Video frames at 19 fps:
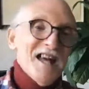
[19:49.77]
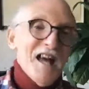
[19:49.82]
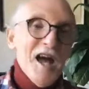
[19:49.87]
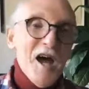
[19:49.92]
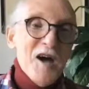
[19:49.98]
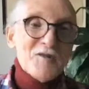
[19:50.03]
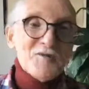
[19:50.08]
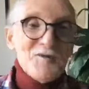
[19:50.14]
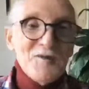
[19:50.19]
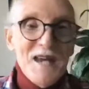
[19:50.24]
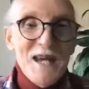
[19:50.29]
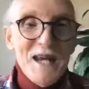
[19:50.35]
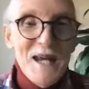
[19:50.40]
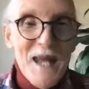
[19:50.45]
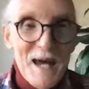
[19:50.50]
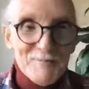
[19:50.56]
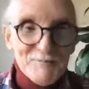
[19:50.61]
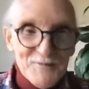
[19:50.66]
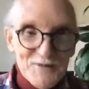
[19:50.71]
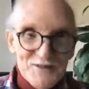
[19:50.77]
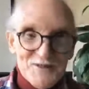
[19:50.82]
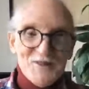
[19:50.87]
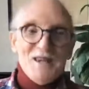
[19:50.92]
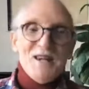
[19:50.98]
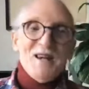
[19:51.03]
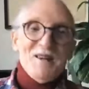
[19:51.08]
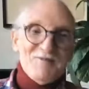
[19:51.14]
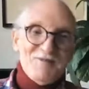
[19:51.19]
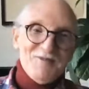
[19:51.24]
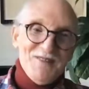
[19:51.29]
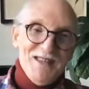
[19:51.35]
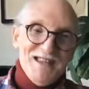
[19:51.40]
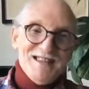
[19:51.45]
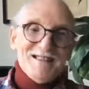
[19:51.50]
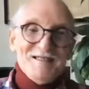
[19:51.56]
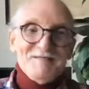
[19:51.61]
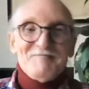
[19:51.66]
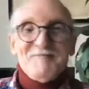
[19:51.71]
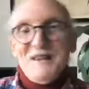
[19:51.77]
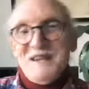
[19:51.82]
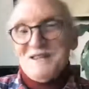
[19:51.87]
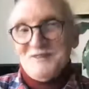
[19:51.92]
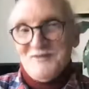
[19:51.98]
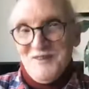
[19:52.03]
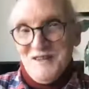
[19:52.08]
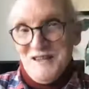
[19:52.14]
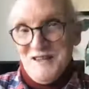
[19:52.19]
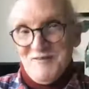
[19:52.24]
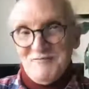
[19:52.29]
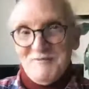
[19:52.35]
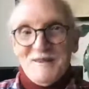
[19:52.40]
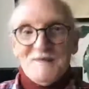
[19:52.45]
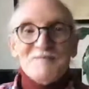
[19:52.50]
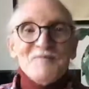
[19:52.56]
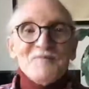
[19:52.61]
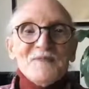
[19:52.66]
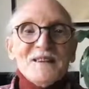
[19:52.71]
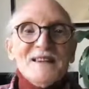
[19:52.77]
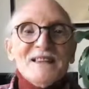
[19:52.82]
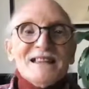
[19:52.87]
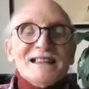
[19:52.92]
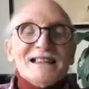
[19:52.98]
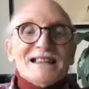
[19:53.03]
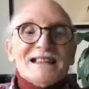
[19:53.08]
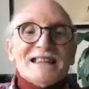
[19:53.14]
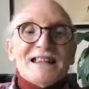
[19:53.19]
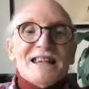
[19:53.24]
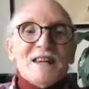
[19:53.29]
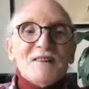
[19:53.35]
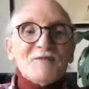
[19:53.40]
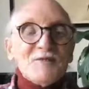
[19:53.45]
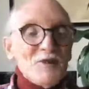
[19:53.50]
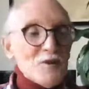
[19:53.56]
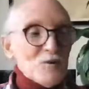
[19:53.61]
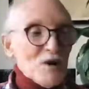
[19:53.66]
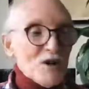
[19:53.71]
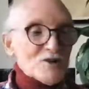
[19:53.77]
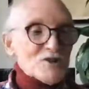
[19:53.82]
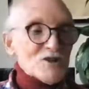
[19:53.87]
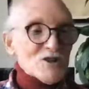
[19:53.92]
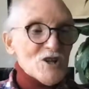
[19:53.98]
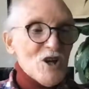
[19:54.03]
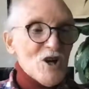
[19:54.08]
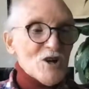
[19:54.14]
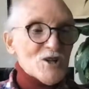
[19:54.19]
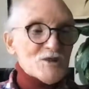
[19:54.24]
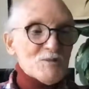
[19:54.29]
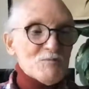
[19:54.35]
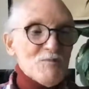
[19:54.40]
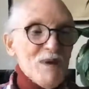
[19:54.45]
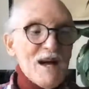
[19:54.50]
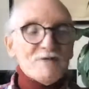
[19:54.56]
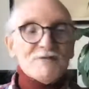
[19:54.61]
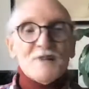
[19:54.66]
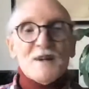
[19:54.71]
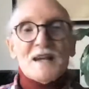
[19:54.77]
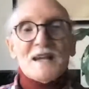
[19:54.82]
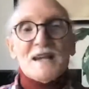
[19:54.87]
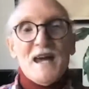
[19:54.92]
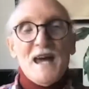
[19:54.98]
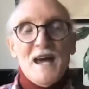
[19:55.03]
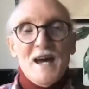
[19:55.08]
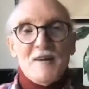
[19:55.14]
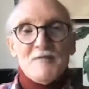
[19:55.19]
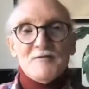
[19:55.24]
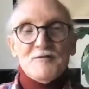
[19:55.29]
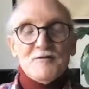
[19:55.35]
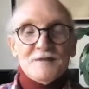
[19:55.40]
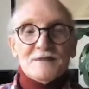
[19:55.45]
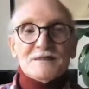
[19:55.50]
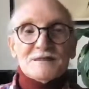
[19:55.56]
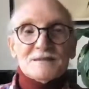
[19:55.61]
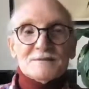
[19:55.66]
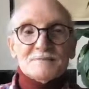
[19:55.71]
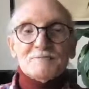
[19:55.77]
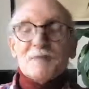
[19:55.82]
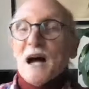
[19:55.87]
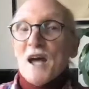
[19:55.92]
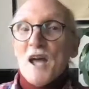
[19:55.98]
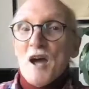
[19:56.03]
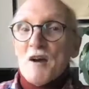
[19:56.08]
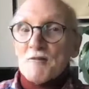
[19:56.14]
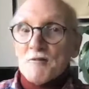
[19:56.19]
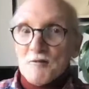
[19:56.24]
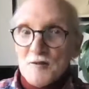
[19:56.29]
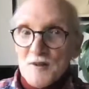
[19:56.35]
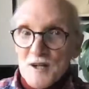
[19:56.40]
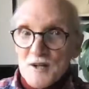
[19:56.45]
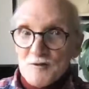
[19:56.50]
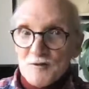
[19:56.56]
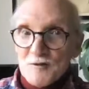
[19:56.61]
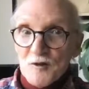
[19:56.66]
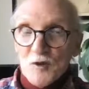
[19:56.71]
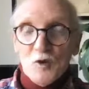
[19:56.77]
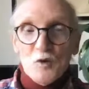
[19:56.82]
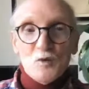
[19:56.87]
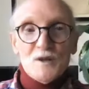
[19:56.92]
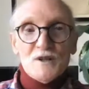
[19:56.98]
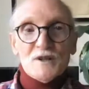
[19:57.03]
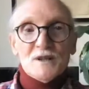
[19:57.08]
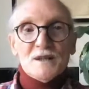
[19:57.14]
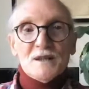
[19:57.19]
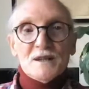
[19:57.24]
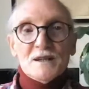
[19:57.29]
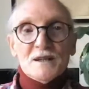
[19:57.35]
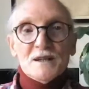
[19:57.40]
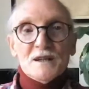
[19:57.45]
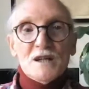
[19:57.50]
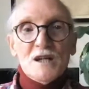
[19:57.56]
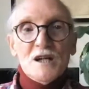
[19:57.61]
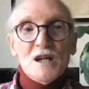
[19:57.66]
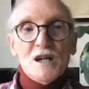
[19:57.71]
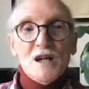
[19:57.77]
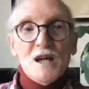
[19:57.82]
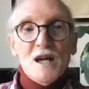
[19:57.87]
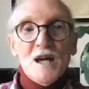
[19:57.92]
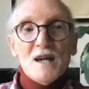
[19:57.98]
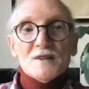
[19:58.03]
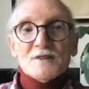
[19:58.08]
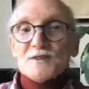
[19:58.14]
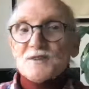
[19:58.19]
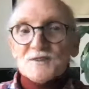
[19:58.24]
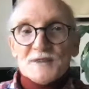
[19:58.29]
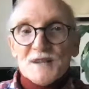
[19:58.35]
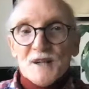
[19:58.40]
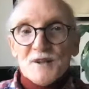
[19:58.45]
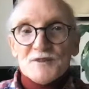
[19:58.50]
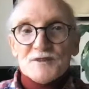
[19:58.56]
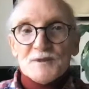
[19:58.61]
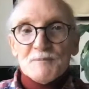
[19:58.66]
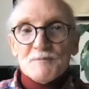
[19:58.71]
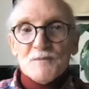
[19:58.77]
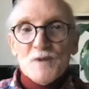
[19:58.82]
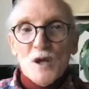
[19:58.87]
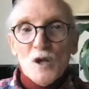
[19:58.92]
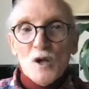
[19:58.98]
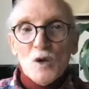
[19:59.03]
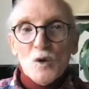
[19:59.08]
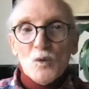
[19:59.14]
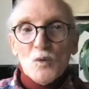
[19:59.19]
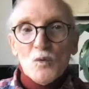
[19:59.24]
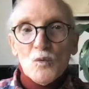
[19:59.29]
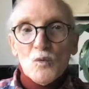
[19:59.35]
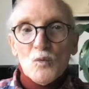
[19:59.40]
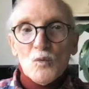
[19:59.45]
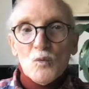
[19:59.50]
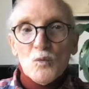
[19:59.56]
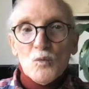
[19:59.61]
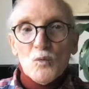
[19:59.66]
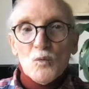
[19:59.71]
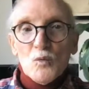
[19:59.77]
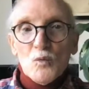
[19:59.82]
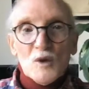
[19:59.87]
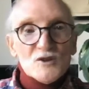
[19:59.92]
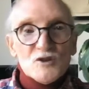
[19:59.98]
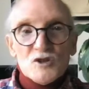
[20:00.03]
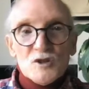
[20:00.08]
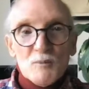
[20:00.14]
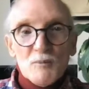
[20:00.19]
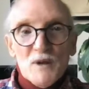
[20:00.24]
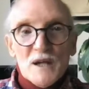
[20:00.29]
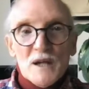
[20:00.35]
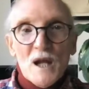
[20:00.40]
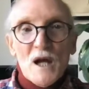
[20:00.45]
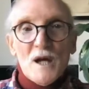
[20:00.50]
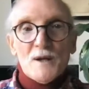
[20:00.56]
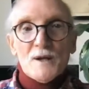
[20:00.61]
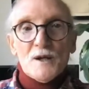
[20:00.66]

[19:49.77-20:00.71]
a relapse there. Please forgive me. If you are charged BAF and CAF by a freight forwarder, just ask them, what shipping line